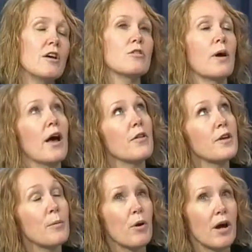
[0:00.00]
So a
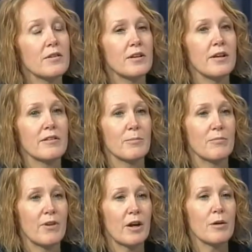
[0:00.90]
healthcare proxy is a
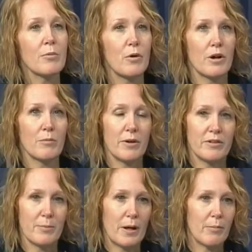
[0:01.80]
very important piece
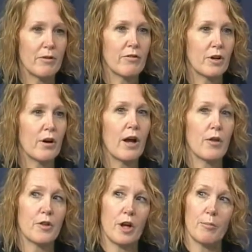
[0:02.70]
of paper for your
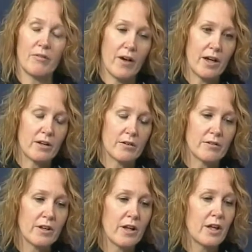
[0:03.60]
healthcare
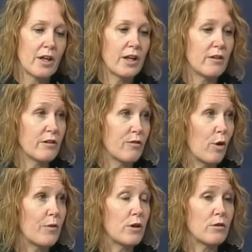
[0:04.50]
providers. It is a
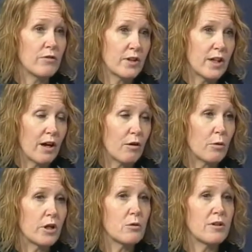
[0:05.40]
form that you fill out where
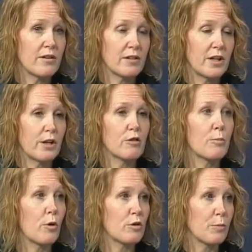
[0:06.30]
you designate a
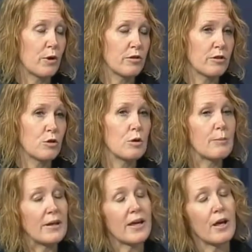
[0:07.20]
spokesperson who would
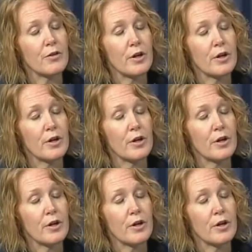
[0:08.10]
make healthcare